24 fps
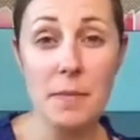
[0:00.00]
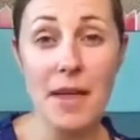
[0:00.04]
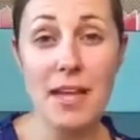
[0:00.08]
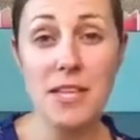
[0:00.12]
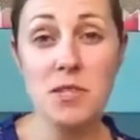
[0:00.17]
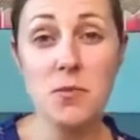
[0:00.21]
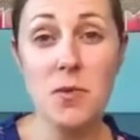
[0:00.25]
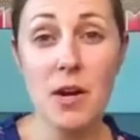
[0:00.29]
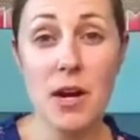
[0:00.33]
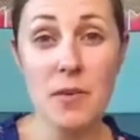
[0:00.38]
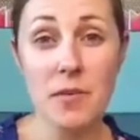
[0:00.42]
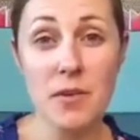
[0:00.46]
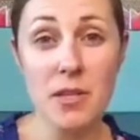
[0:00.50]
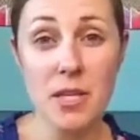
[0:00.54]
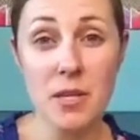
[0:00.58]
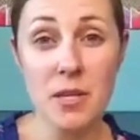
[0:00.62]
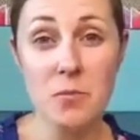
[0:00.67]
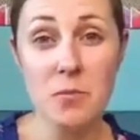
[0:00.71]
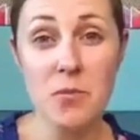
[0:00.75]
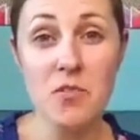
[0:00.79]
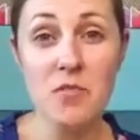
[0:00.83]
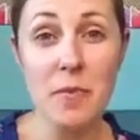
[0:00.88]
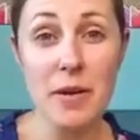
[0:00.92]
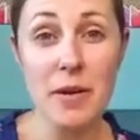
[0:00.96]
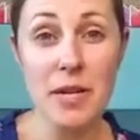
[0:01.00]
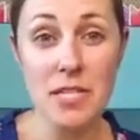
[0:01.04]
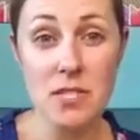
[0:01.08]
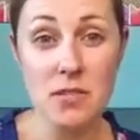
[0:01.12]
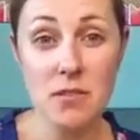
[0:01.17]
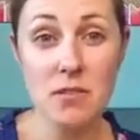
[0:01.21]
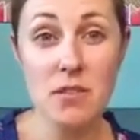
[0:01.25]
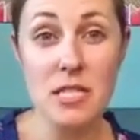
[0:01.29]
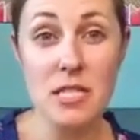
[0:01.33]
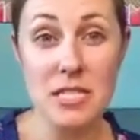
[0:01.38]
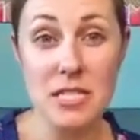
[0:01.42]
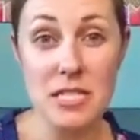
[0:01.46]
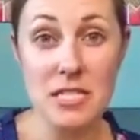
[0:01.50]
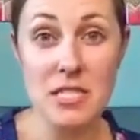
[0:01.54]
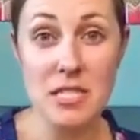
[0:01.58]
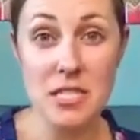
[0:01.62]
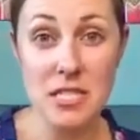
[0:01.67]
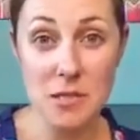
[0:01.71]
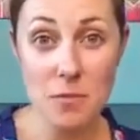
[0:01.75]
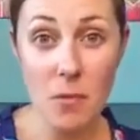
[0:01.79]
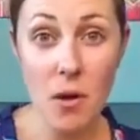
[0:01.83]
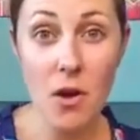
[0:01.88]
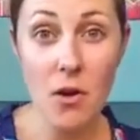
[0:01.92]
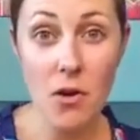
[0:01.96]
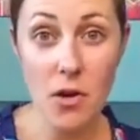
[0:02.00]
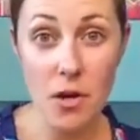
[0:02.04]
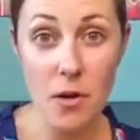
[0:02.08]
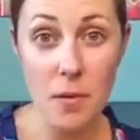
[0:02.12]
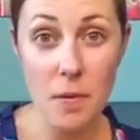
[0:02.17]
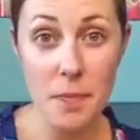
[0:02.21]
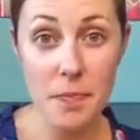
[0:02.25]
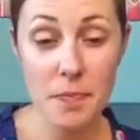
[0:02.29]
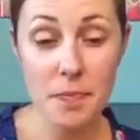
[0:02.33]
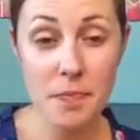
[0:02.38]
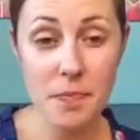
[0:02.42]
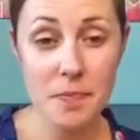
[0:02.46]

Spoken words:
That's where I really move my students, is in small group.